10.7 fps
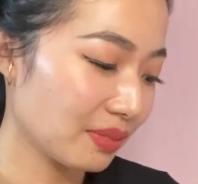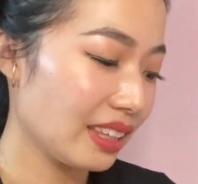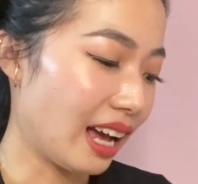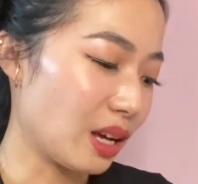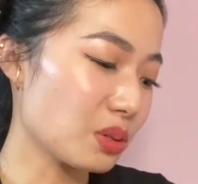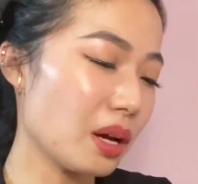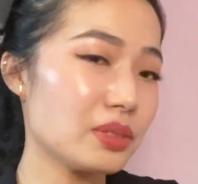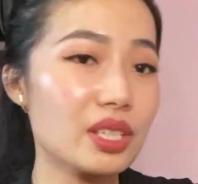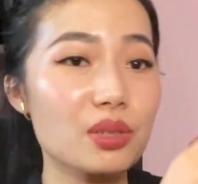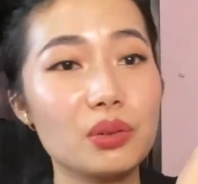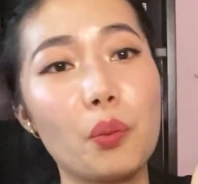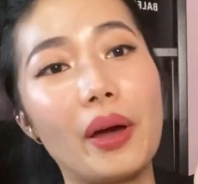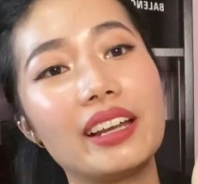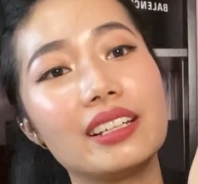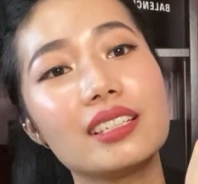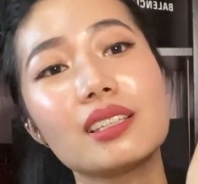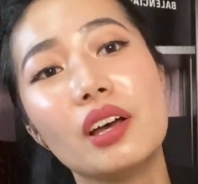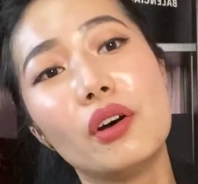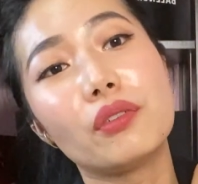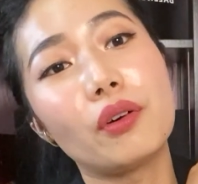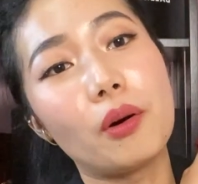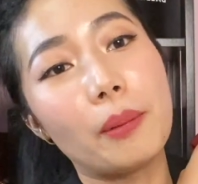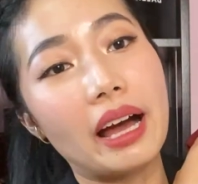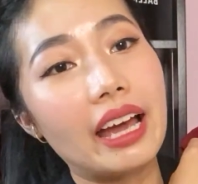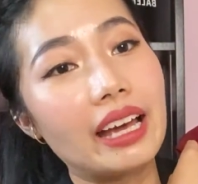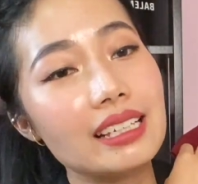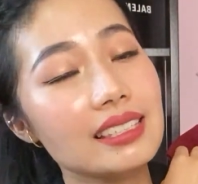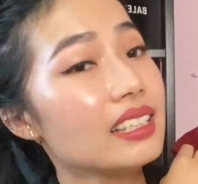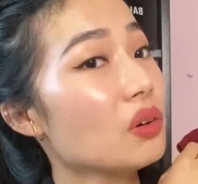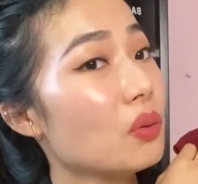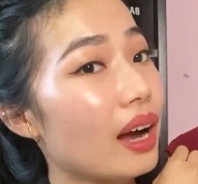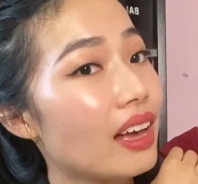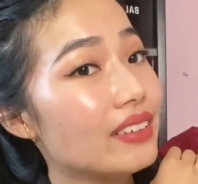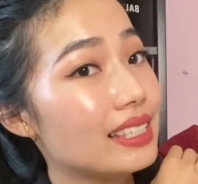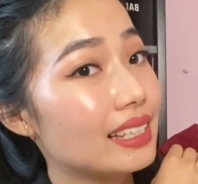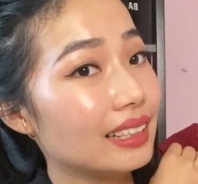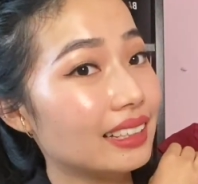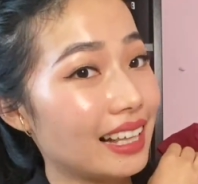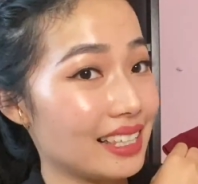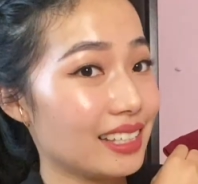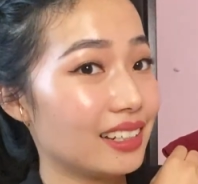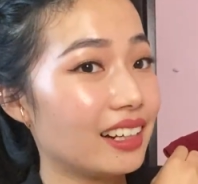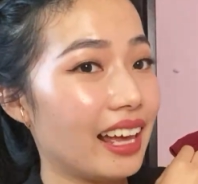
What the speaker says: Yeah, so I'm just going to wear this for my CNY visiting next year,